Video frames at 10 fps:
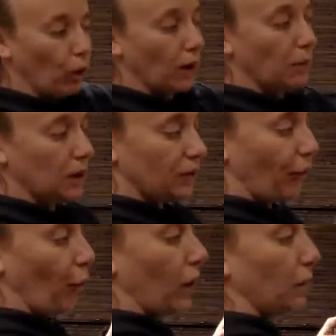4 plus
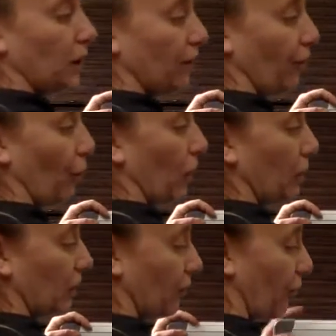4 plus
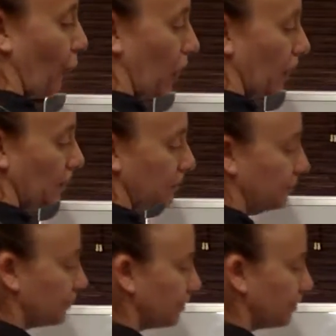4 plus 4,